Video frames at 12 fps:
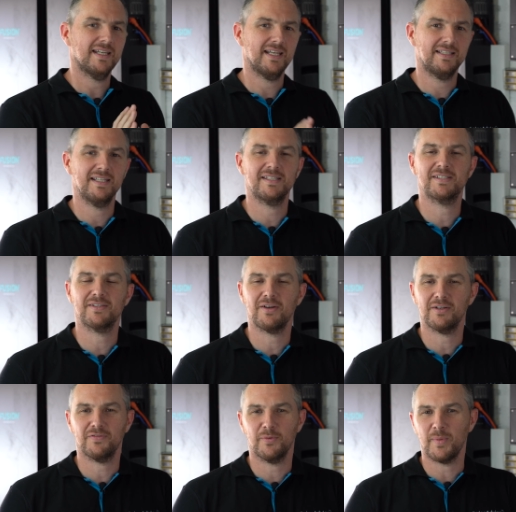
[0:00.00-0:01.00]
It did
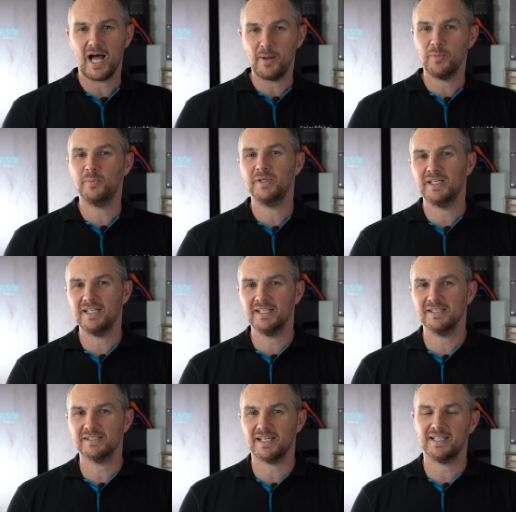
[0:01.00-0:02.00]
start from humble
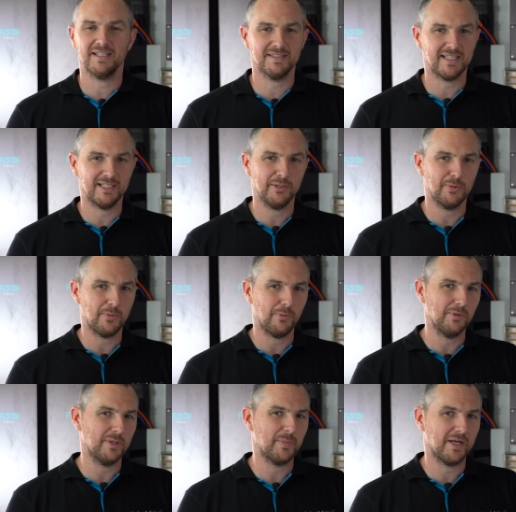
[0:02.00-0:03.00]
beginnings and I'll tell you
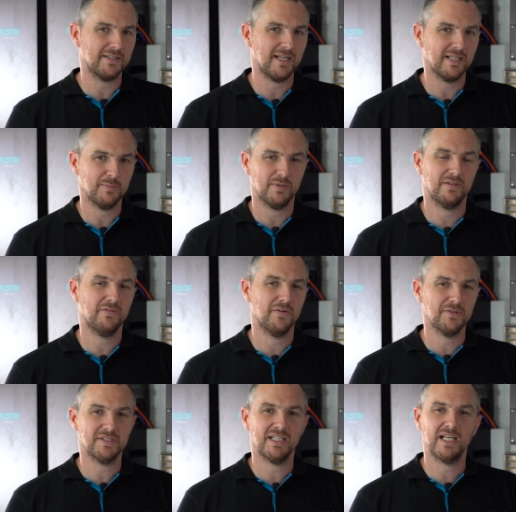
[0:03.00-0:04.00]
all about that but the
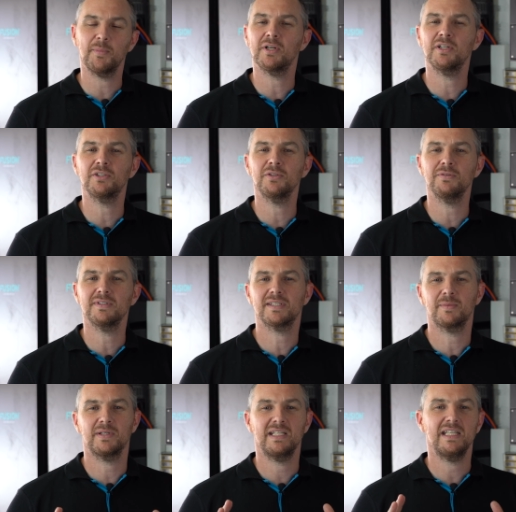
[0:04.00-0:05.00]
first thing I'm going to do is
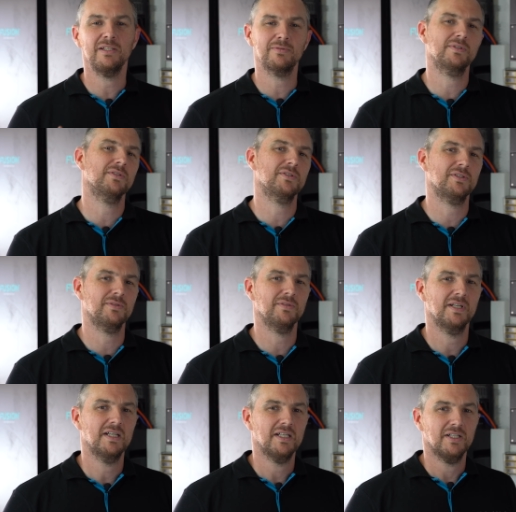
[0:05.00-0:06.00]
I'm going to introduce
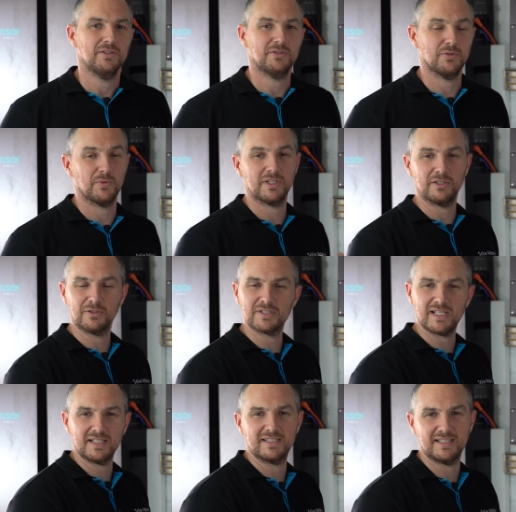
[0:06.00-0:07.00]
you to what it looks
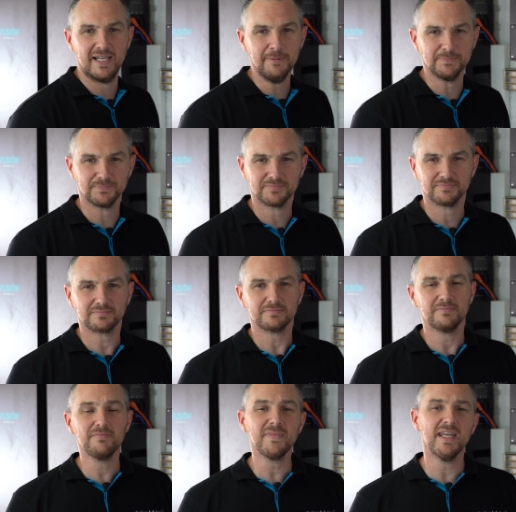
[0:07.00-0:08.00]
like today
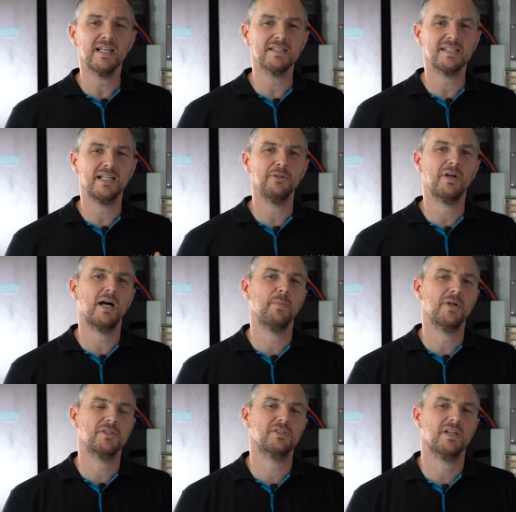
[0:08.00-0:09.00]
and I'll tell you how
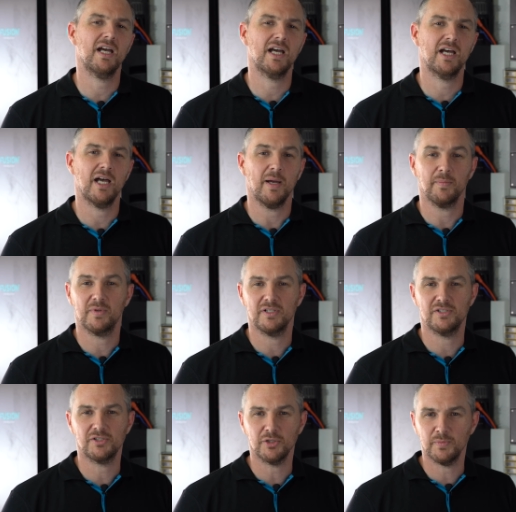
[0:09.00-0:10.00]
much uh, I'm
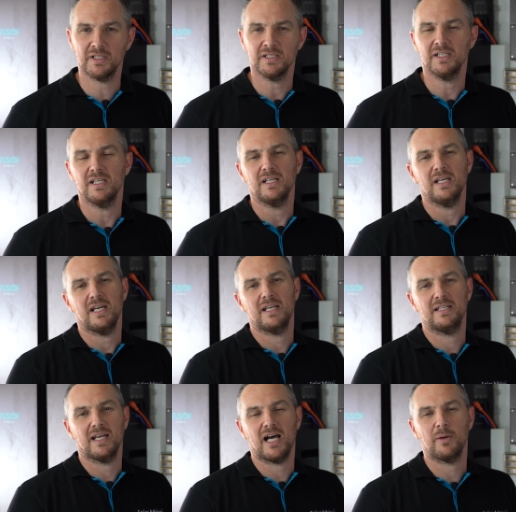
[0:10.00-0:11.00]
consuming
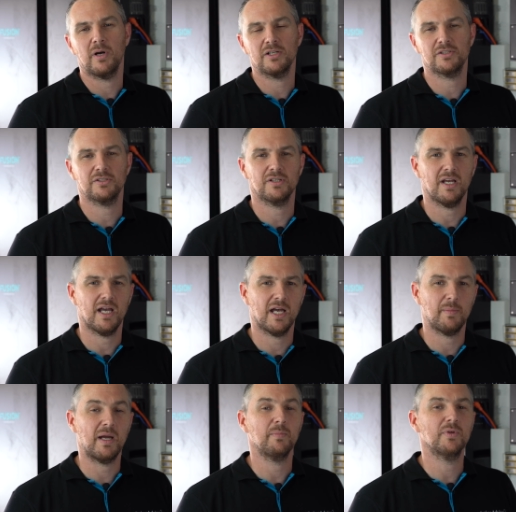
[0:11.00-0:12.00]
and how much um, I'm